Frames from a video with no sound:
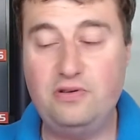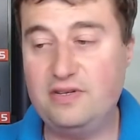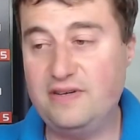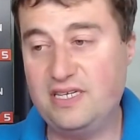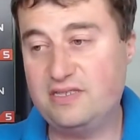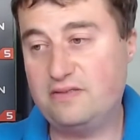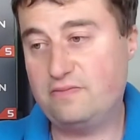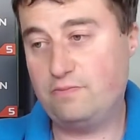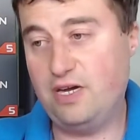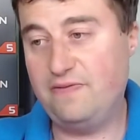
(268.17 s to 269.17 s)
I think it's
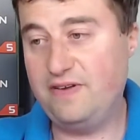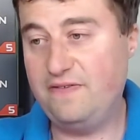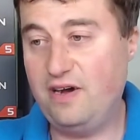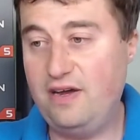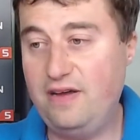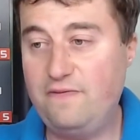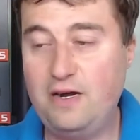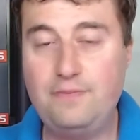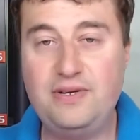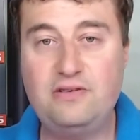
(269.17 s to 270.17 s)
perfectly fine for our
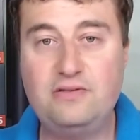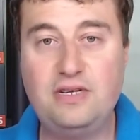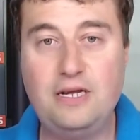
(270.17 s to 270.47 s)
build.